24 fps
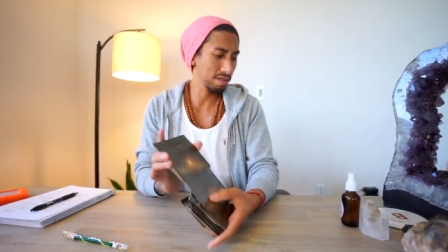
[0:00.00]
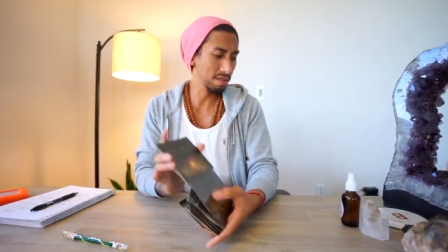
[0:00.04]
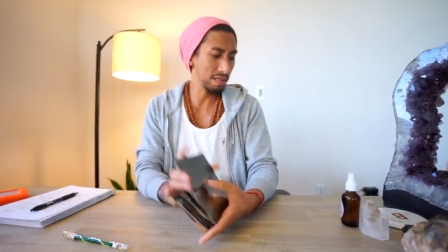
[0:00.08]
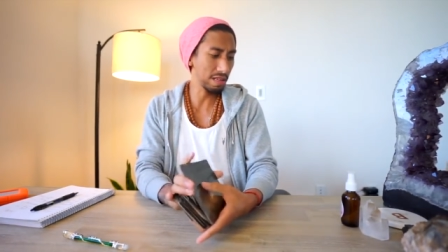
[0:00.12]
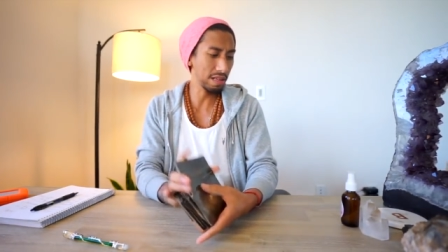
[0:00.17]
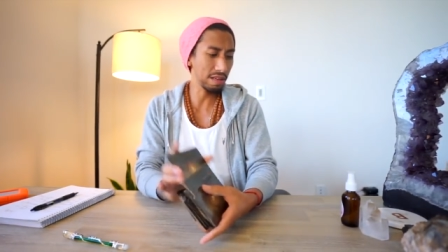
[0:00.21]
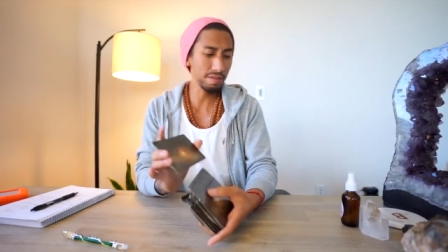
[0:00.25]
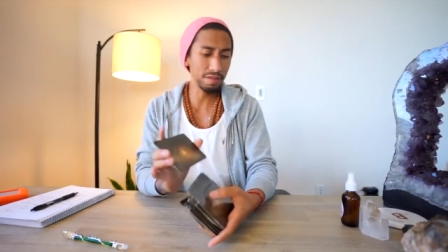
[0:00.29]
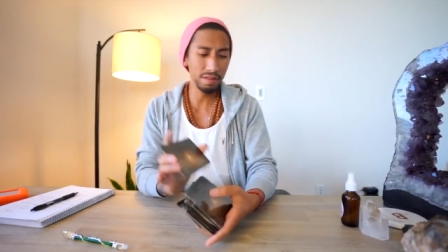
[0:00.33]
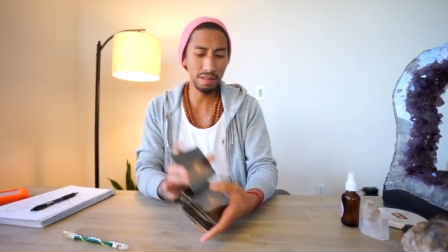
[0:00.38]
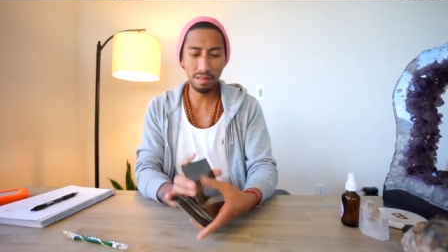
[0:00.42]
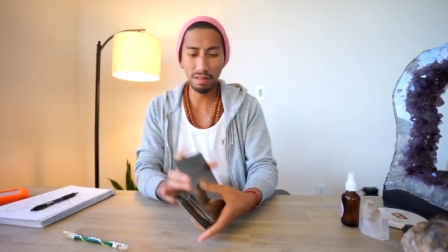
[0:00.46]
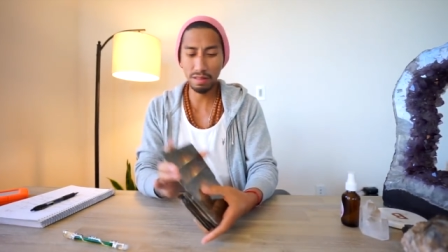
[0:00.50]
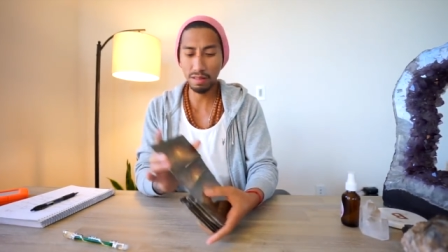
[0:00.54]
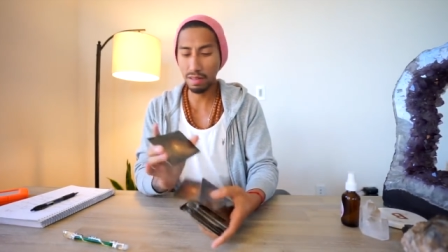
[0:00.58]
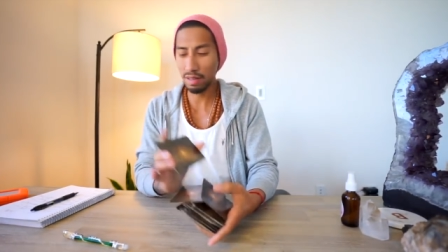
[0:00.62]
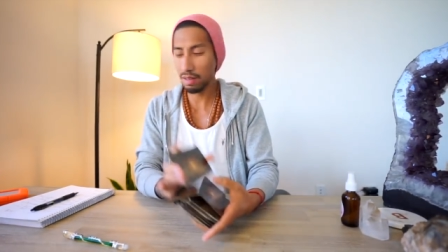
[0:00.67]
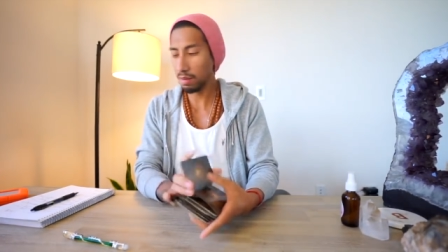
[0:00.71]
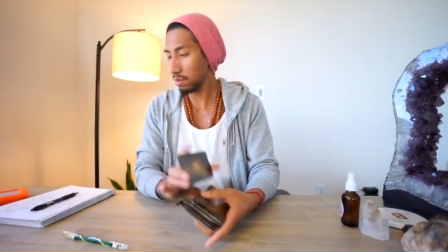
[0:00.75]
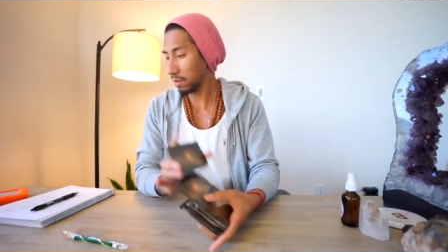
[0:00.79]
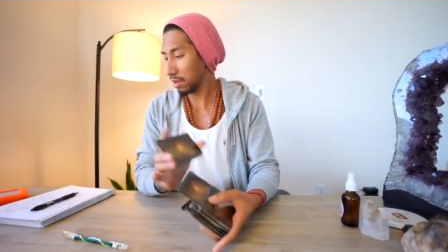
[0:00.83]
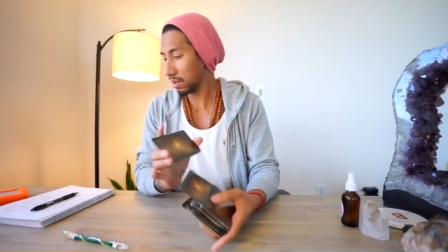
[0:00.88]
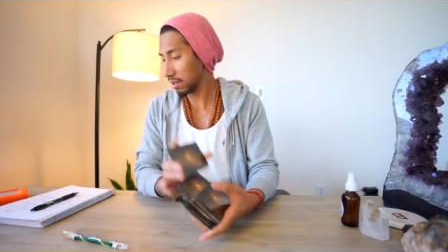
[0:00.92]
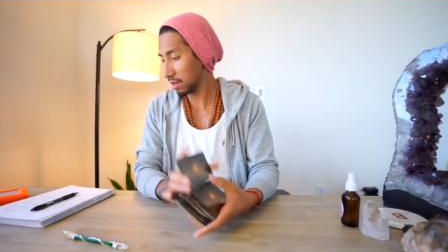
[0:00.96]
Lavender
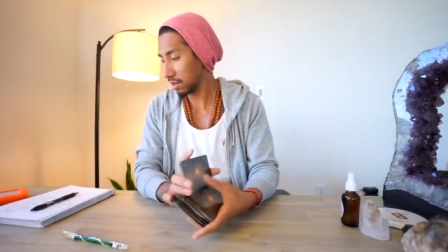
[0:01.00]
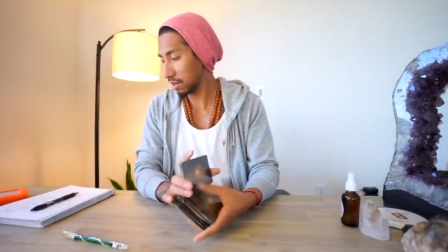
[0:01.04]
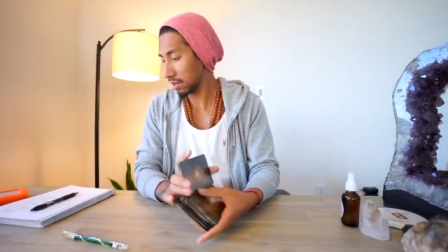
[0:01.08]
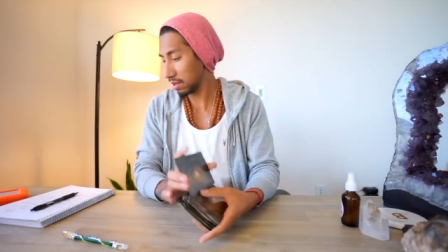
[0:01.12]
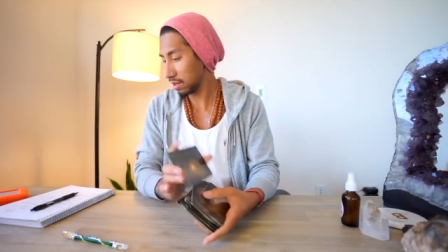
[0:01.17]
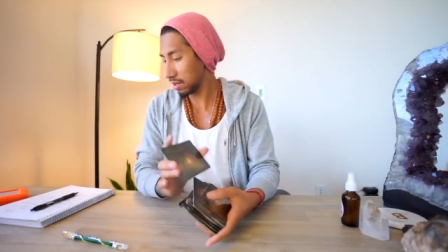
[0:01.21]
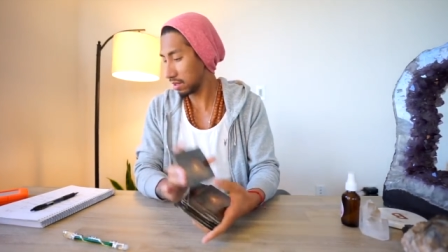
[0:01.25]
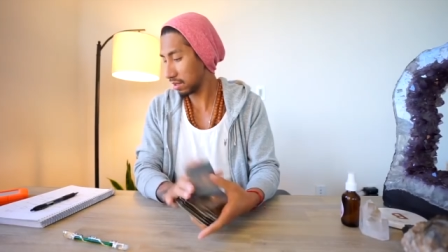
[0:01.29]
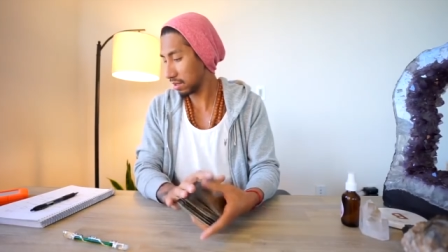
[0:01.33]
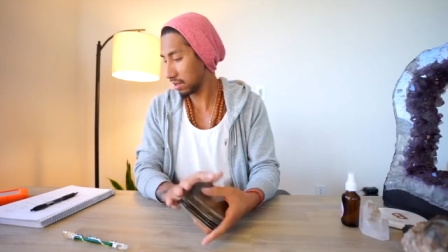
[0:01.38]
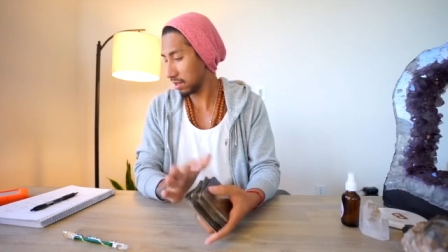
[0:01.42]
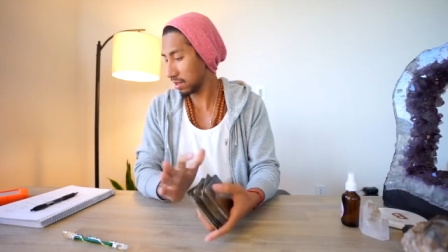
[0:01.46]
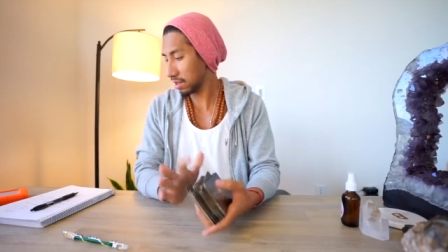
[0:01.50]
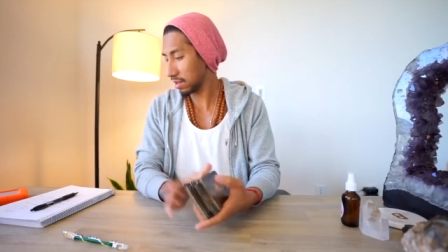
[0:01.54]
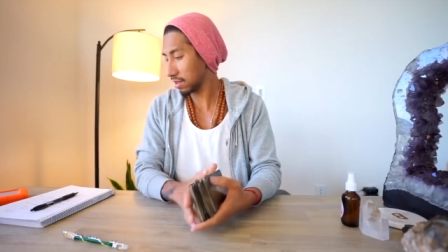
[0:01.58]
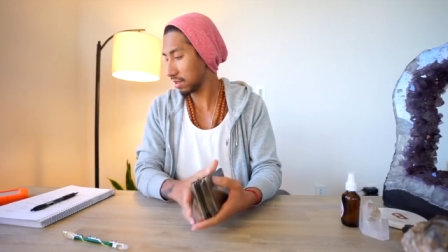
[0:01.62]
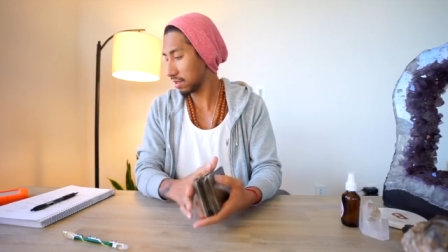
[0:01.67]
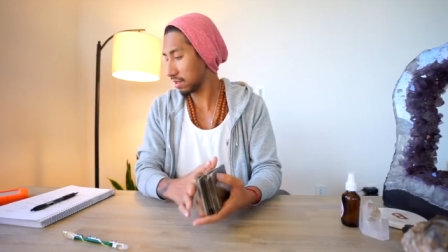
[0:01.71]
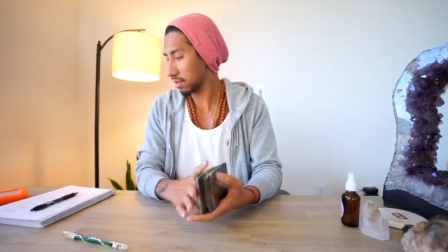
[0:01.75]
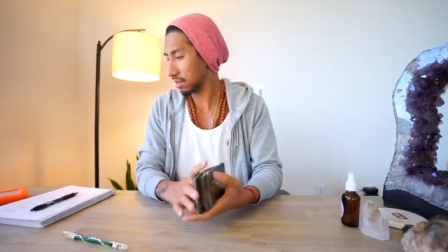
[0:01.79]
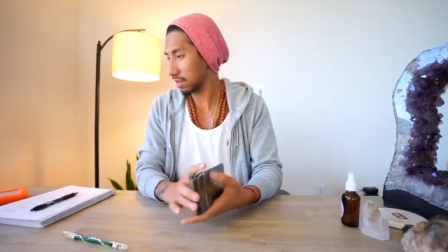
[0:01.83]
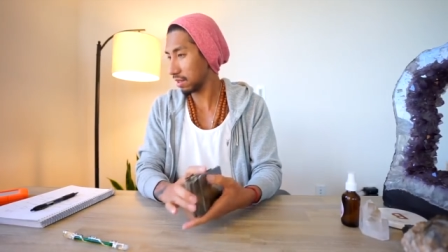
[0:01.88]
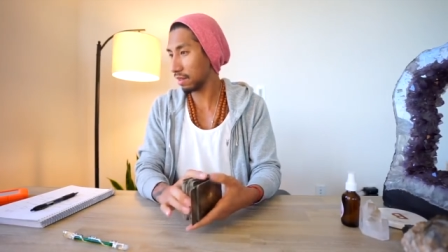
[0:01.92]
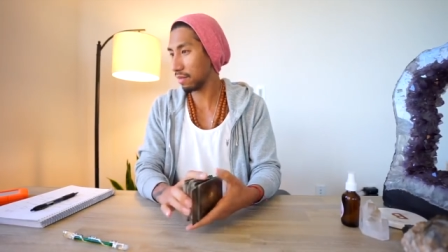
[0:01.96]
amethyst.
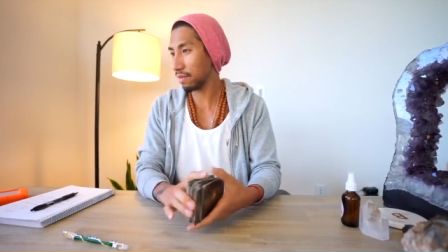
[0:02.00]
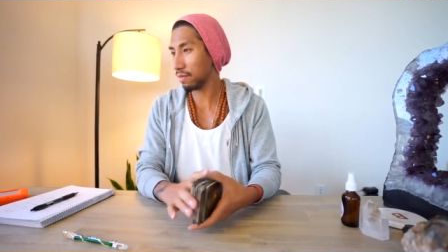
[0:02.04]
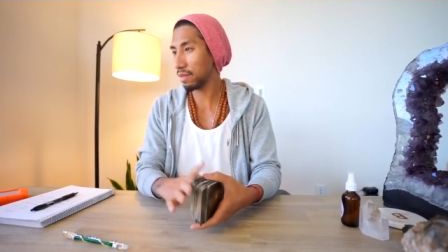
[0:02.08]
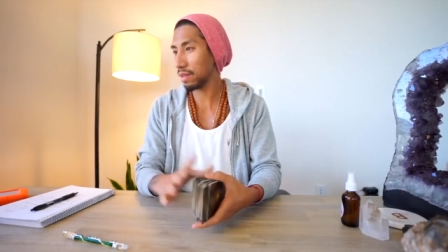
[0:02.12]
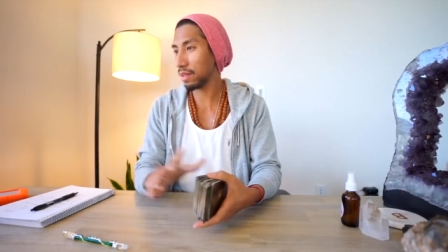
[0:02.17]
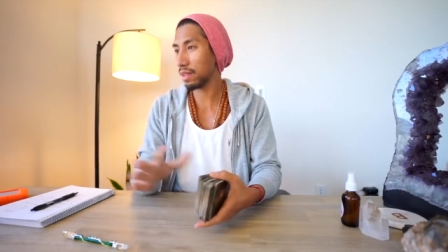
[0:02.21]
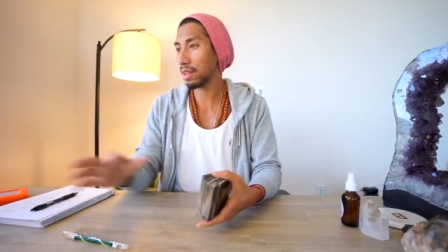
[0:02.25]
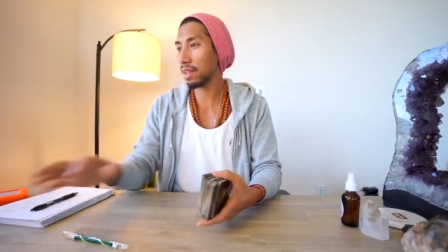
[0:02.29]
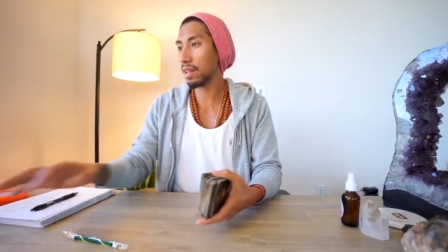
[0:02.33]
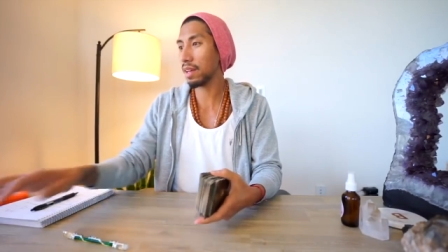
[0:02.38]
I feel a